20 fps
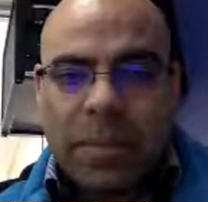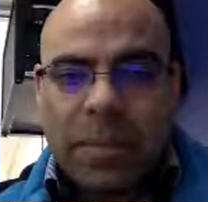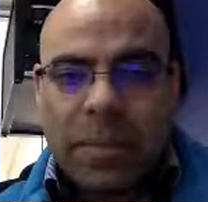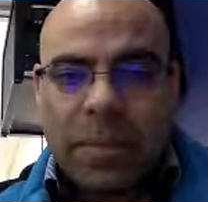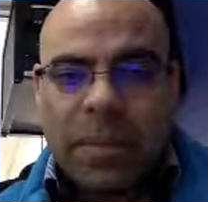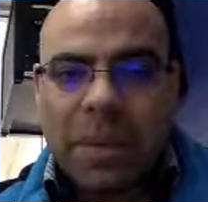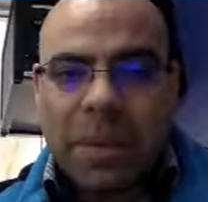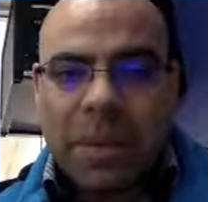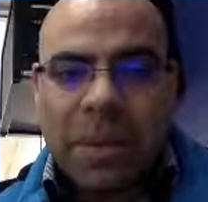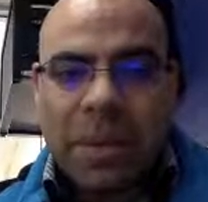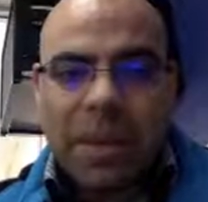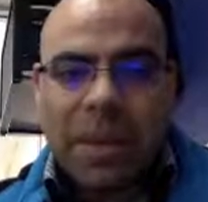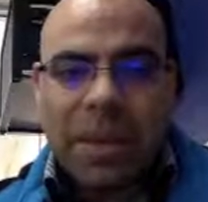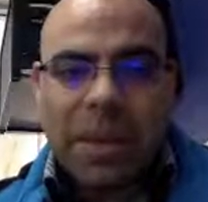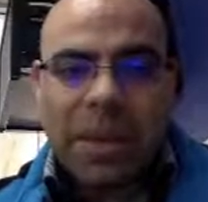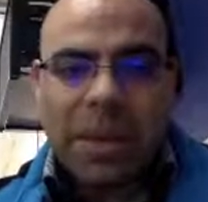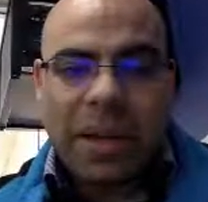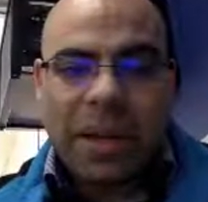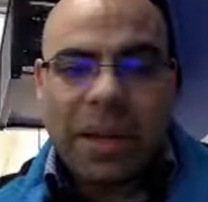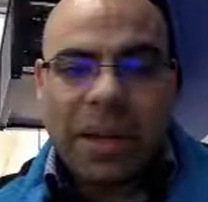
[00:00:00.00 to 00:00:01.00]
B,
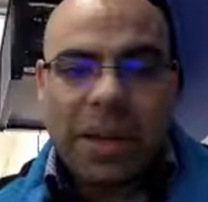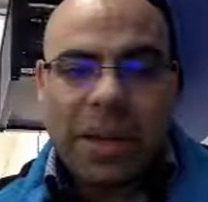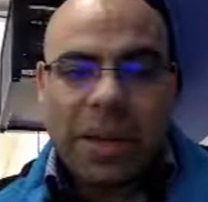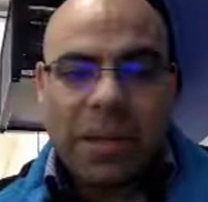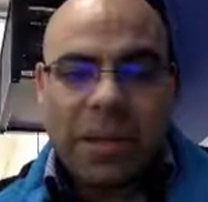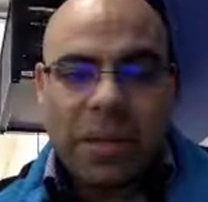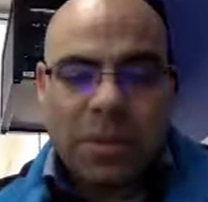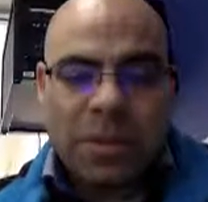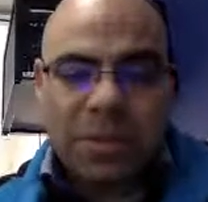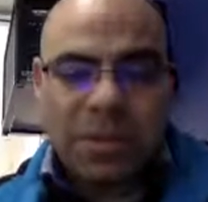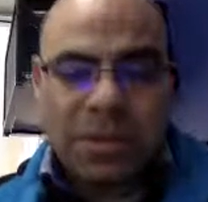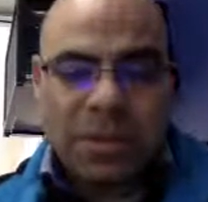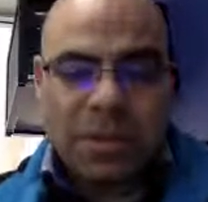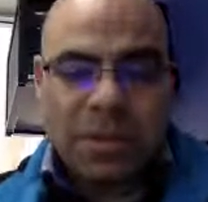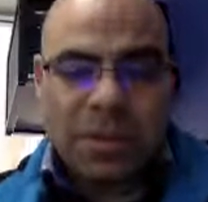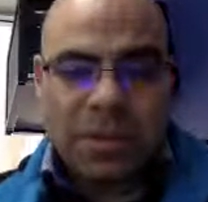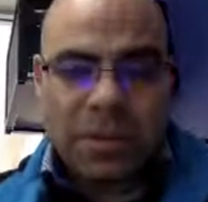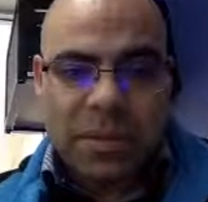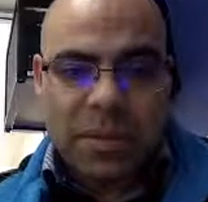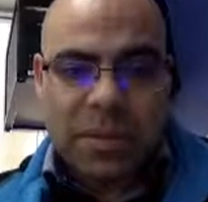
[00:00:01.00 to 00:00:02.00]
B, oops,
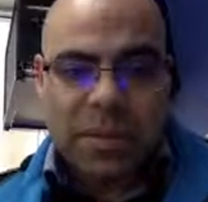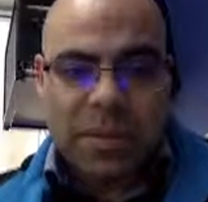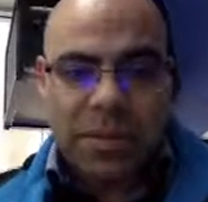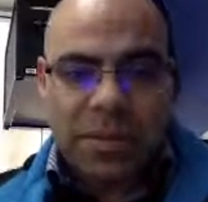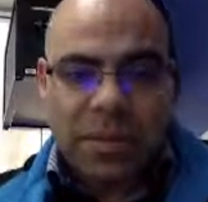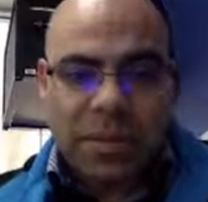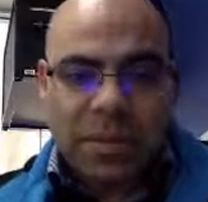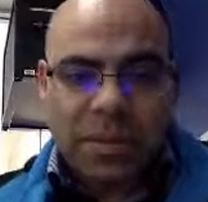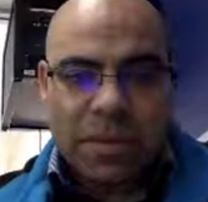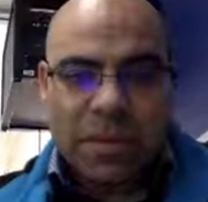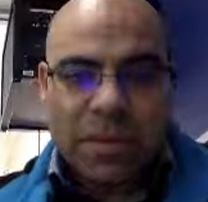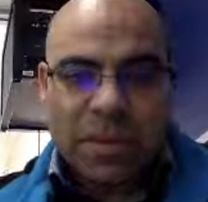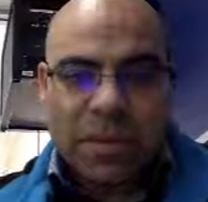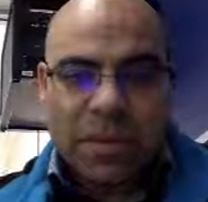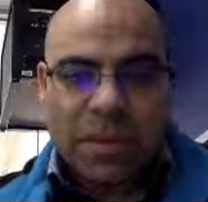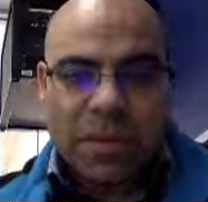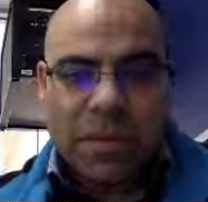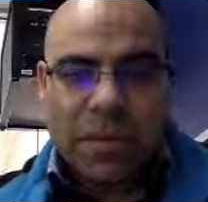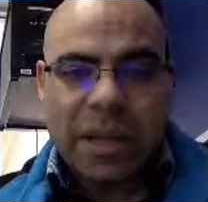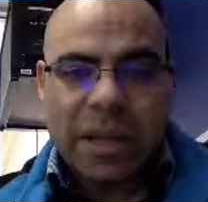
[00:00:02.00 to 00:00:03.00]

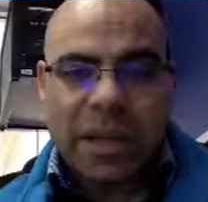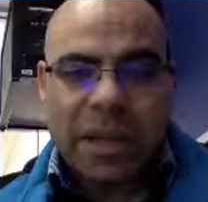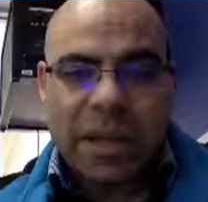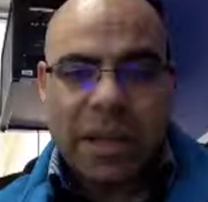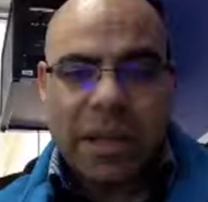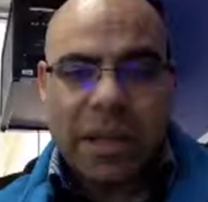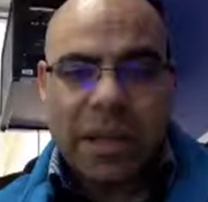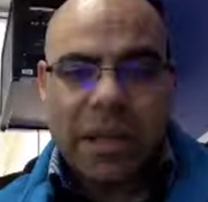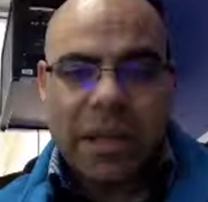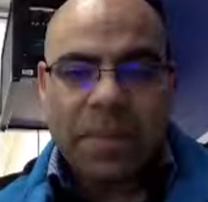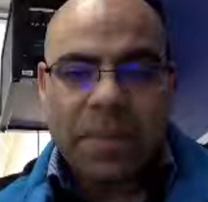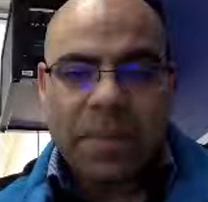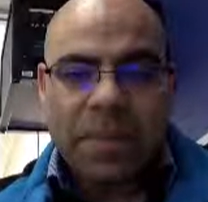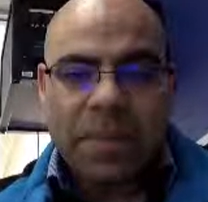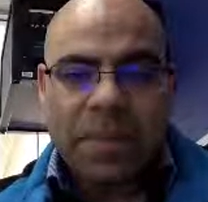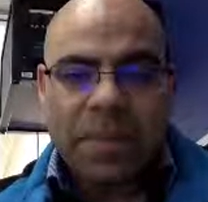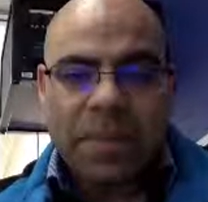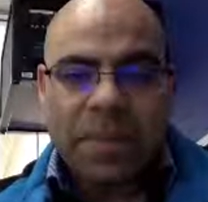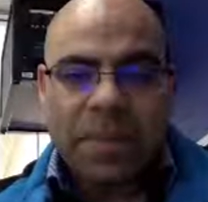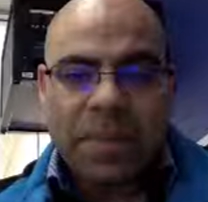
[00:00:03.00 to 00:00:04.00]
D,
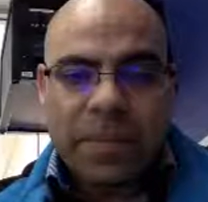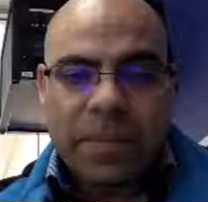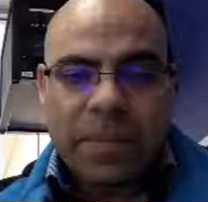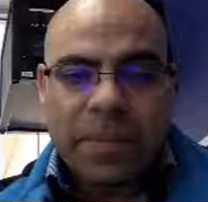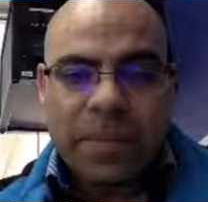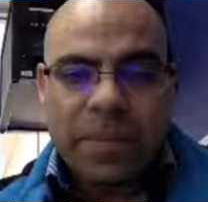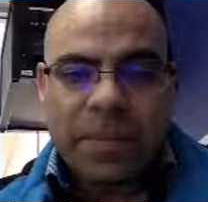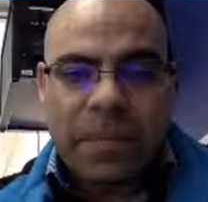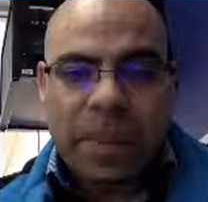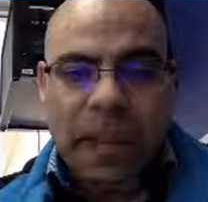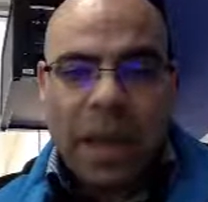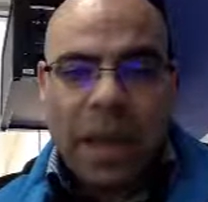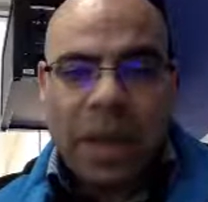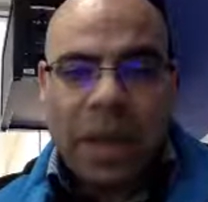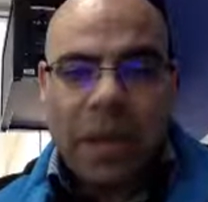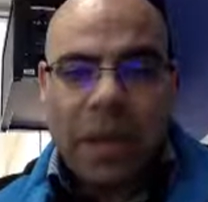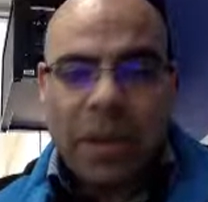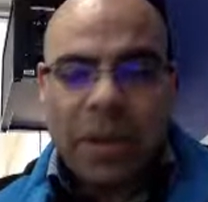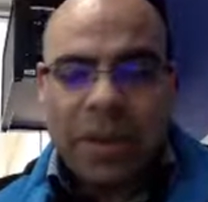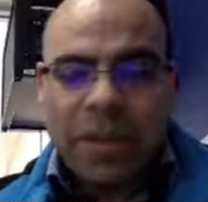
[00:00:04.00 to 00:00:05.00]

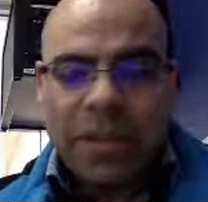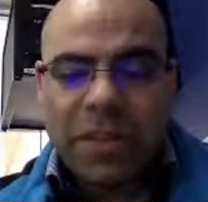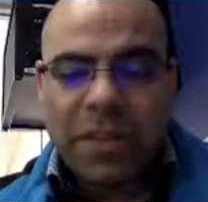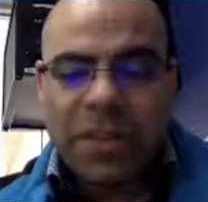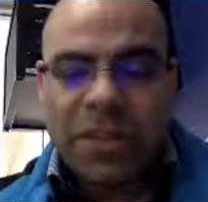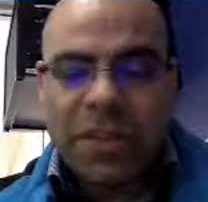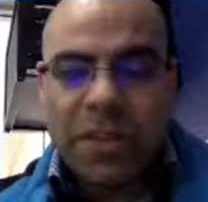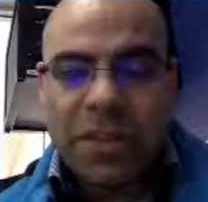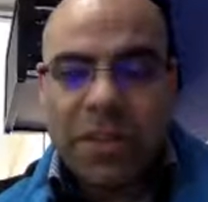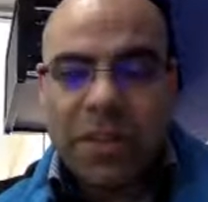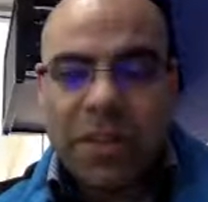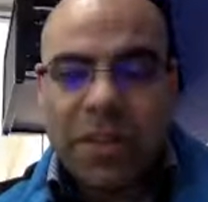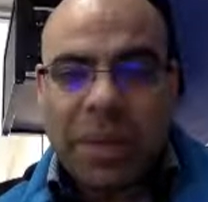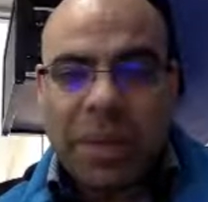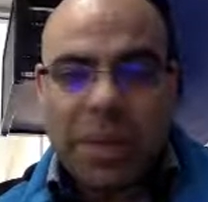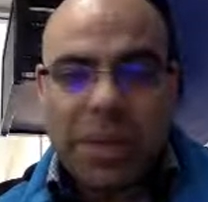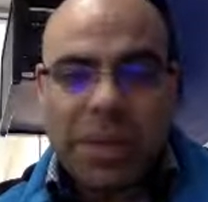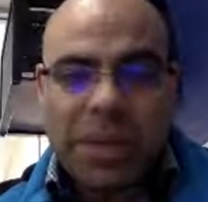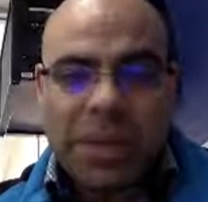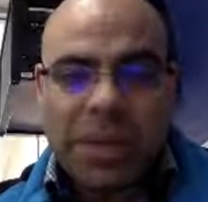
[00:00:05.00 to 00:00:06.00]
and I'm going to finish on a
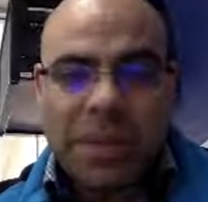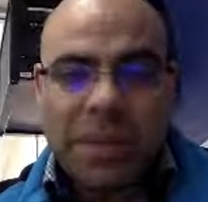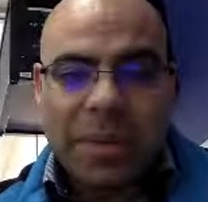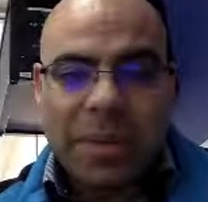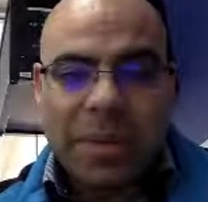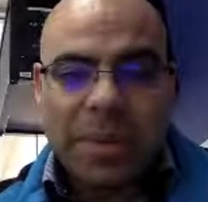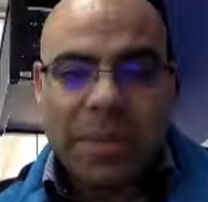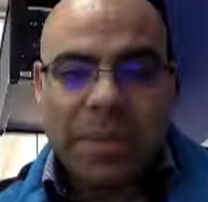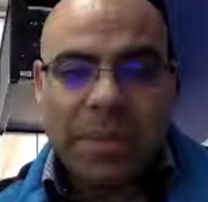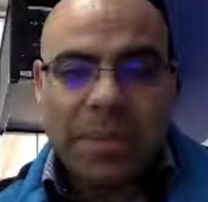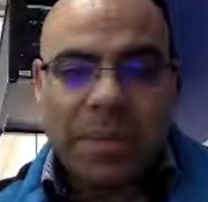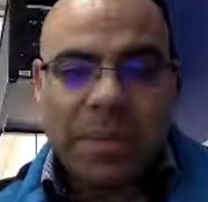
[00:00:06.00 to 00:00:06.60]
B as a minimum.